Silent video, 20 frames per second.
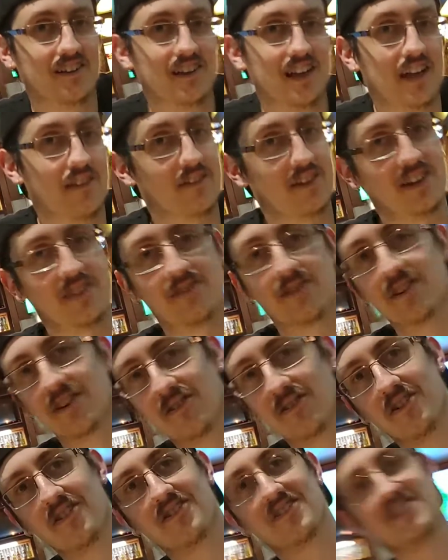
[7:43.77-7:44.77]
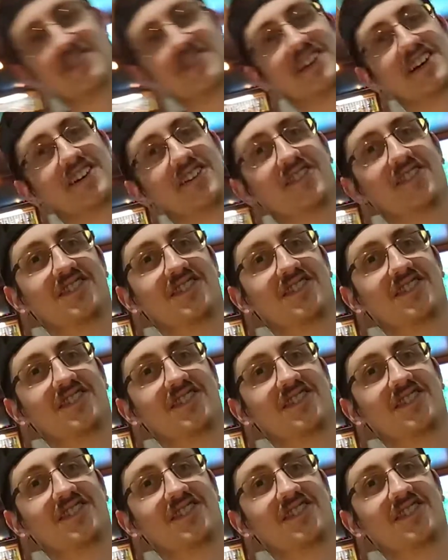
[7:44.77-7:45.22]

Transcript: Have I given uh, you a reason to doubt?